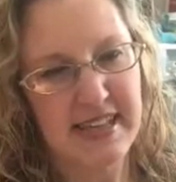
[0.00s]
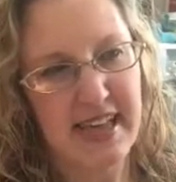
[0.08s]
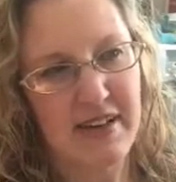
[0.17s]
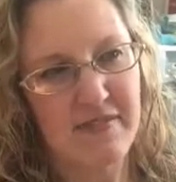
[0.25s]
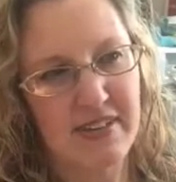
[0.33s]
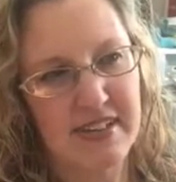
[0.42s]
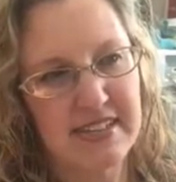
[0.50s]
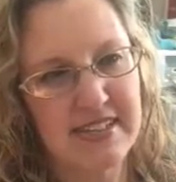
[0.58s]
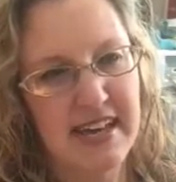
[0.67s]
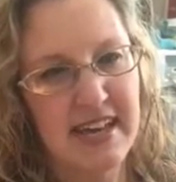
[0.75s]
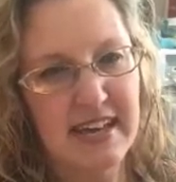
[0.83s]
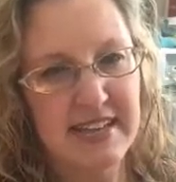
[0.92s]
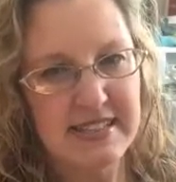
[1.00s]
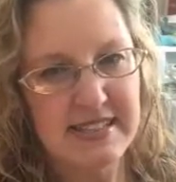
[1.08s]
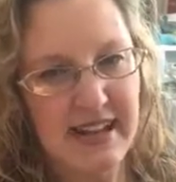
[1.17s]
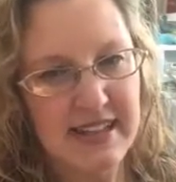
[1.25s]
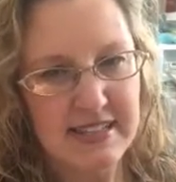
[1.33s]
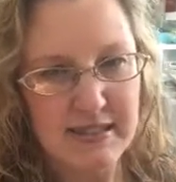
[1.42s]
canvas and
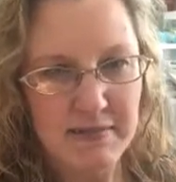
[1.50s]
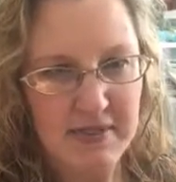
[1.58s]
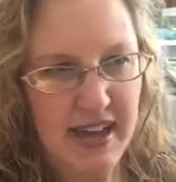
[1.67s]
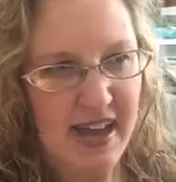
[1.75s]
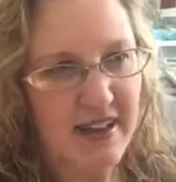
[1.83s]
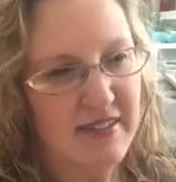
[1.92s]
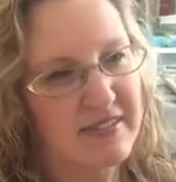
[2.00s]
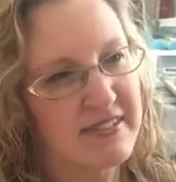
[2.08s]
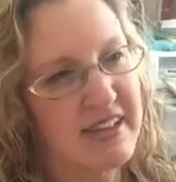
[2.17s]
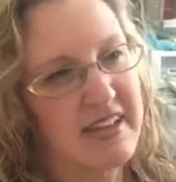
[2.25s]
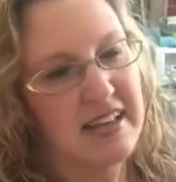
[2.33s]
sized them down